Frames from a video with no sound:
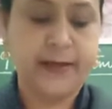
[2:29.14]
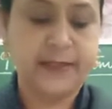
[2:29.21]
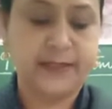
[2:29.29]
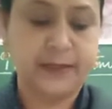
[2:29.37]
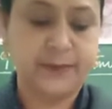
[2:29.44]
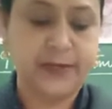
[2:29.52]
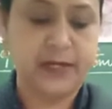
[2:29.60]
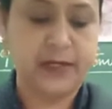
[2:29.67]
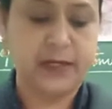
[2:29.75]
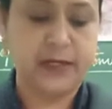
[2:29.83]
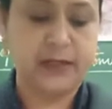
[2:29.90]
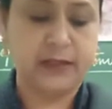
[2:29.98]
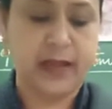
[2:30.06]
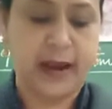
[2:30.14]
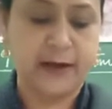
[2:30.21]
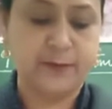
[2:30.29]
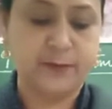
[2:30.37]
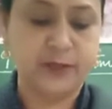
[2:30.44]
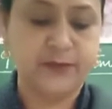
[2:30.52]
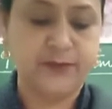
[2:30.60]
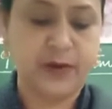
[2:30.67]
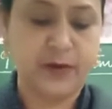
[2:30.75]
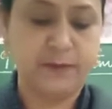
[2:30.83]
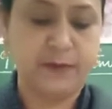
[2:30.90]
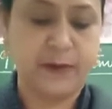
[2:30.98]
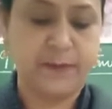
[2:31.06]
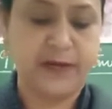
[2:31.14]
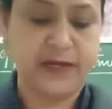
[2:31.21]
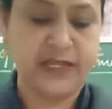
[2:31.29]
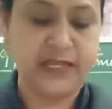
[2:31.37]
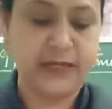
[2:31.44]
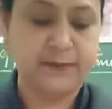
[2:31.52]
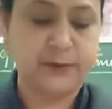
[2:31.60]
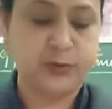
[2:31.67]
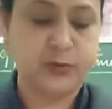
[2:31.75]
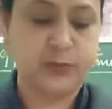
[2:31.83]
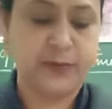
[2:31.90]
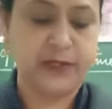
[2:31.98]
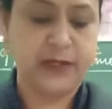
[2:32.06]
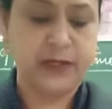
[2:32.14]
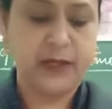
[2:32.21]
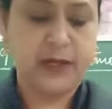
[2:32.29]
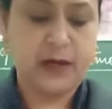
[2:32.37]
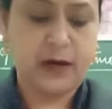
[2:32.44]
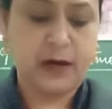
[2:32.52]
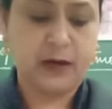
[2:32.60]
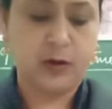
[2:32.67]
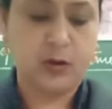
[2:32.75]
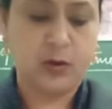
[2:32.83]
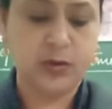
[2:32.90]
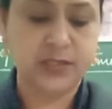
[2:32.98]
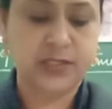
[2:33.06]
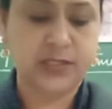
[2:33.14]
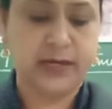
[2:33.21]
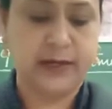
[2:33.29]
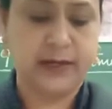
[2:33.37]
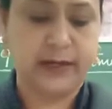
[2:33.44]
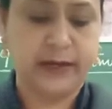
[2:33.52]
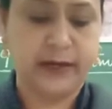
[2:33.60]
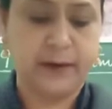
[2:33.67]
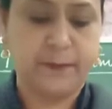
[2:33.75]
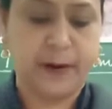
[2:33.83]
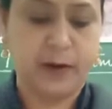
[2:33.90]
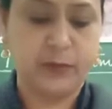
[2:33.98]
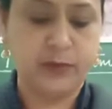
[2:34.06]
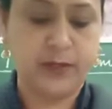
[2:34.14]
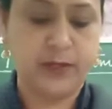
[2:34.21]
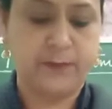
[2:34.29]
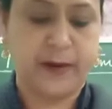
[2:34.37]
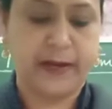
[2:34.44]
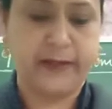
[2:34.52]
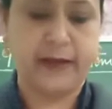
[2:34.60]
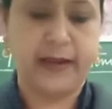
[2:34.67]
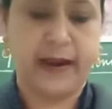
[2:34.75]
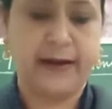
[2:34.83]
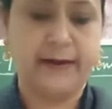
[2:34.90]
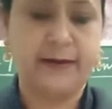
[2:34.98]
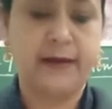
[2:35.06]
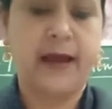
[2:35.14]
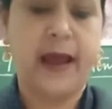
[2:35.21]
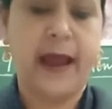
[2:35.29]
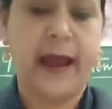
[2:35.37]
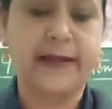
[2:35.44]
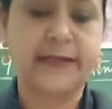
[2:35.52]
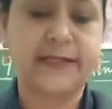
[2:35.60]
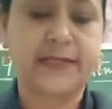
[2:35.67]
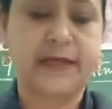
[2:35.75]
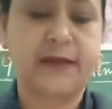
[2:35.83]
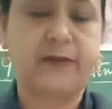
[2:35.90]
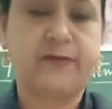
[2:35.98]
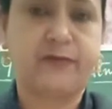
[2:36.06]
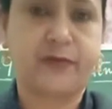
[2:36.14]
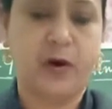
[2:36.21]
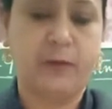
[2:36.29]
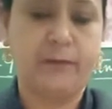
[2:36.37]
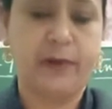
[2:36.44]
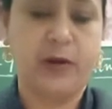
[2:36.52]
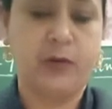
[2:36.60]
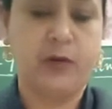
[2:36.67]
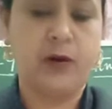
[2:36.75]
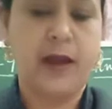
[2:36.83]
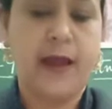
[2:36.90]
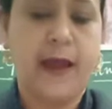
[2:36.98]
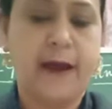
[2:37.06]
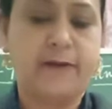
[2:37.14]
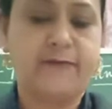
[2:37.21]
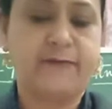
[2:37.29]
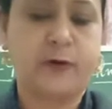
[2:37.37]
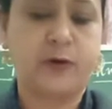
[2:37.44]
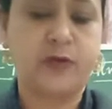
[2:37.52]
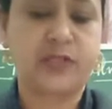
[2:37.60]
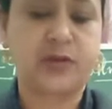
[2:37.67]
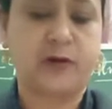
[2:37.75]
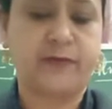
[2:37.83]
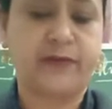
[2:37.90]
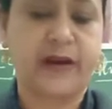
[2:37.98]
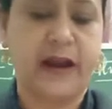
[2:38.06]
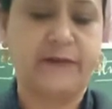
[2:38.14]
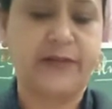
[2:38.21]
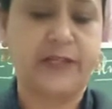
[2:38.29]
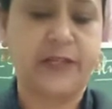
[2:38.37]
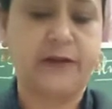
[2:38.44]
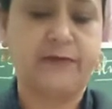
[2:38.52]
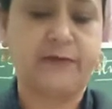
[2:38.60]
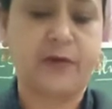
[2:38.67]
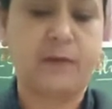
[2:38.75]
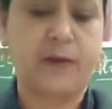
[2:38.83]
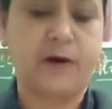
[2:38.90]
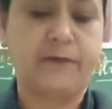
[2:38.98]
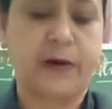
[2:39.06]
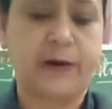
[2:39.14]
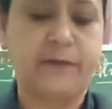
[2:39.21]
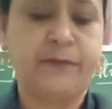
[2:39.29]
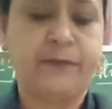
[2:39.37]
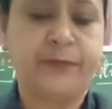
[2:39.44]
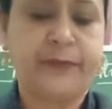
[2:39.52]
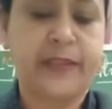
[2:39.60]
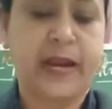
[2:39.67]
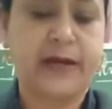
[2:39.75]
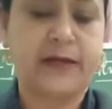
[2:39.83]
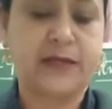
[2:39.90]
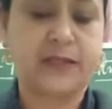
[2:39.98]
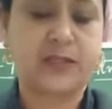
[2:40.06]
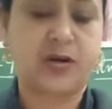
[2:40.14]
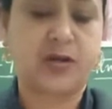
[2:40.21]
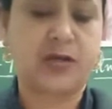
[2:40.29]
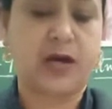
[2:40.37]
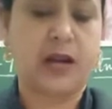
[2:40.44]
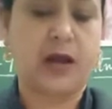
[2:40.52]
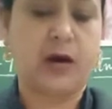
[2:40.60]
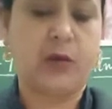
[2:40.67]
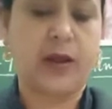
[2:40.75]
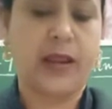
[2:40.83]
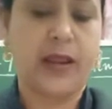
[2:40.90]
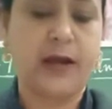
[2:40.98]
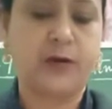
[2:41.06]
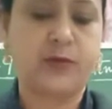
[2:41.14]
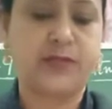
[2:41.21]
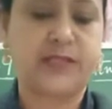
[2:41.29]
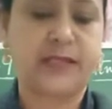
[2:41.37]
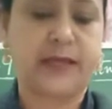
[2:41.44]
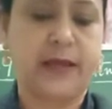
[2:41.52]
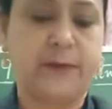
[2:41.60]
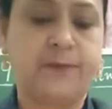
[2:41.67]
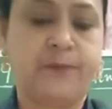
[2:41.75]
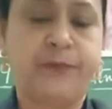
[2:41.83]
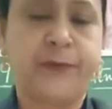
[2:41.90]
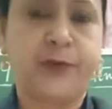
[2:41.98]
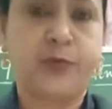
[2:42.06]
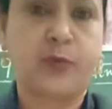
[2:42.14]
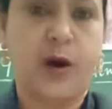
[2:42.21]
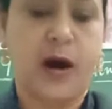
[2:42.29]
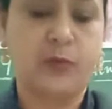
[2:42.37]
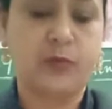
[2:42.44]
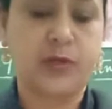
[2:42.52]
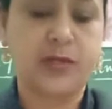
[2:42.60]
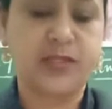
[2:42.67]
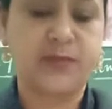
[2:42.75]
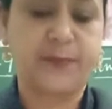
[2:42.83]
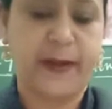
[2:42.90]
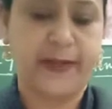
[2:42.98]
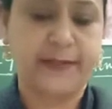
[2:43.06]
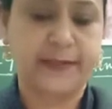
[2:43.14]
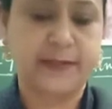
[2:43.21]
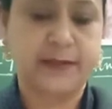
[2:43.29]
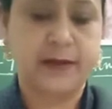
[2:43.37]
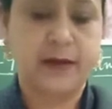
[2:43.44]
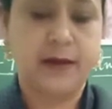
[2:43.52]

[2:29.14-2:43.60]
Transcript: Similarly, the atmosphere may be deemed to be a closed container bounded by the land and sea from below and force of gravity from above that does not allow air to escape to outer space.